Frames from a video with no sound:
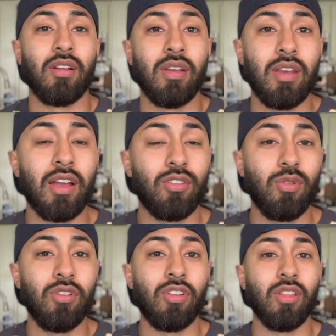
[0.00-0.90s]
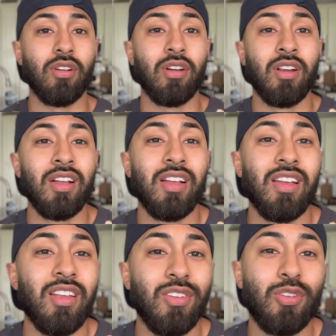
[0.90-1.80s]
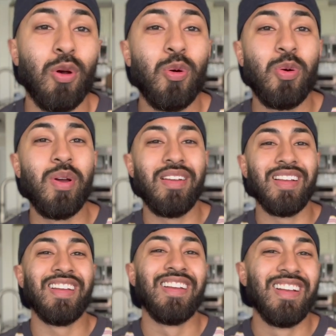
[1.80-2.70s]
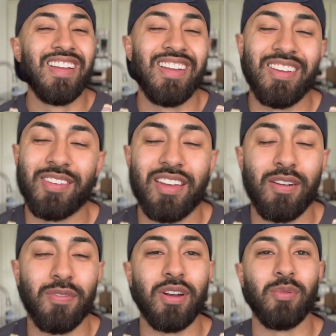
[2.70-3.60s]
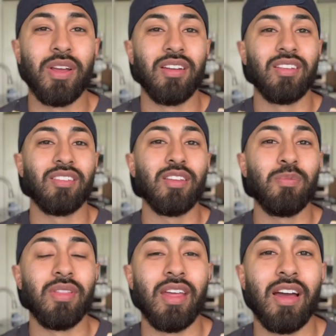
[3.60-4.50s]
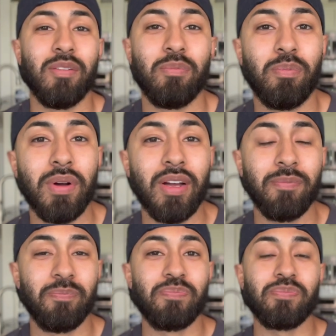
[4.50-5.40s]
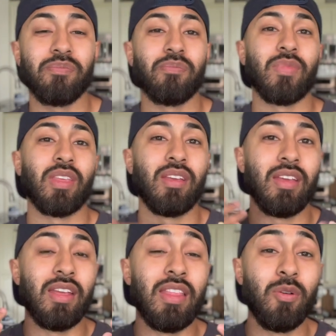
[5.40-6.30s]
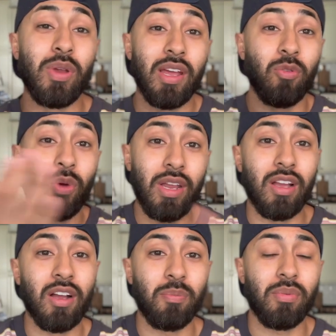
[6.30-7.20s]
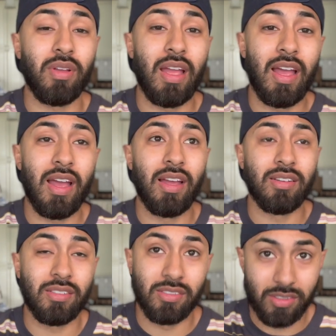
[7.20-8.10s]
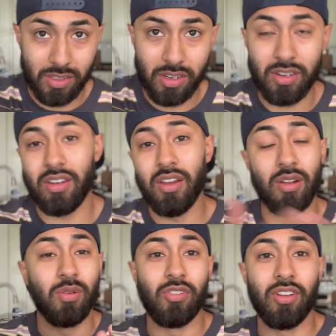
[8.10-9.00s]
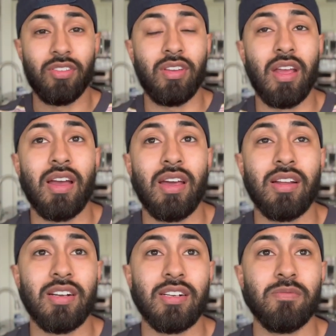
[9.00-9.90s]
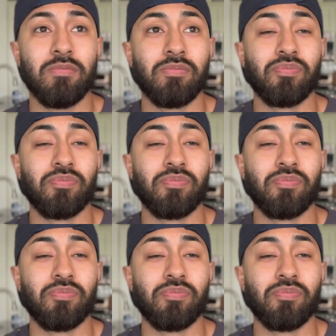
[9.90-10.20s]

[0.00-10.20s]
next to each other. So it's kind of funny. We had to sleep in that, but, and then we had to wake up at, you know, just at, um,